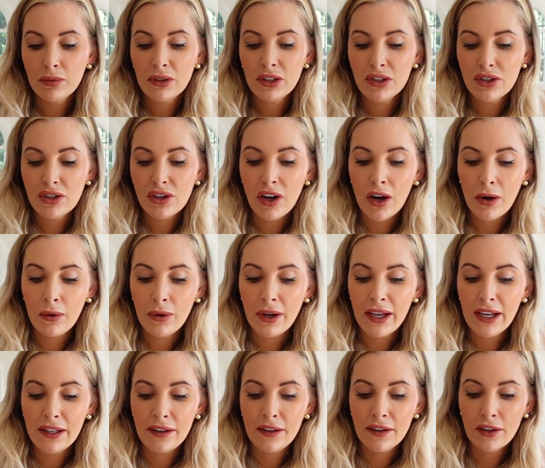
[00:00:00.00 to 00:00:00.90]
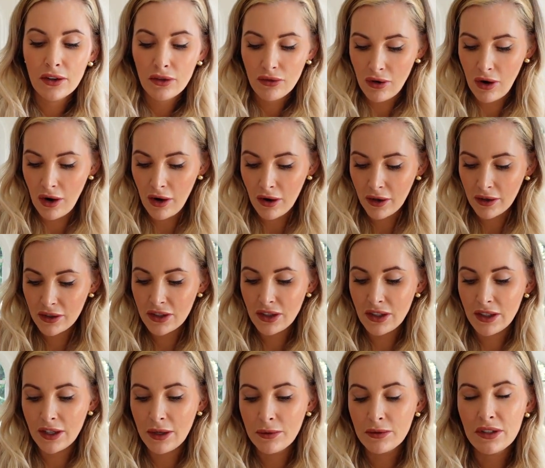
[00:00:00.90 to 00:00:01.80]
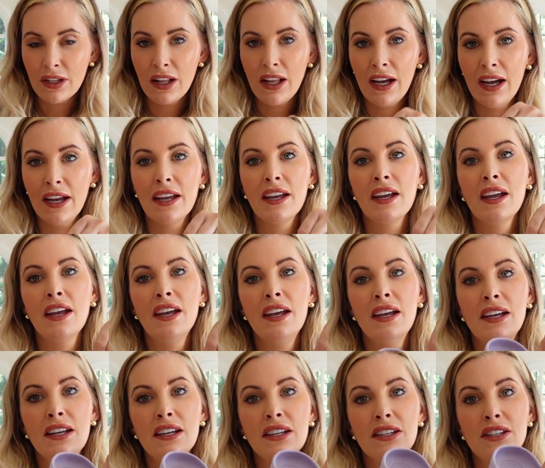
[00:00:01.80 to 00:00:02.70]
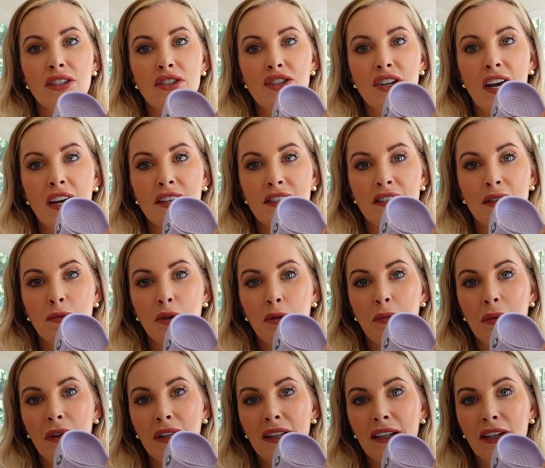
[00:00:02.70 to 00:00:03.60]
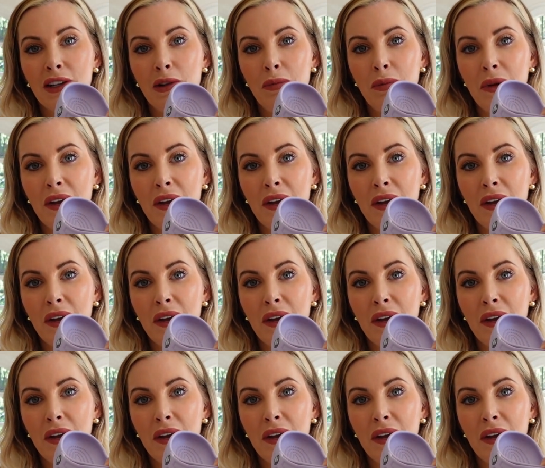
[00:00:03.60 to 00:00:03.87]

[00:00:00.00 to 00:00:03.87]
which go in the Crocs, you know, to like jazz them up a little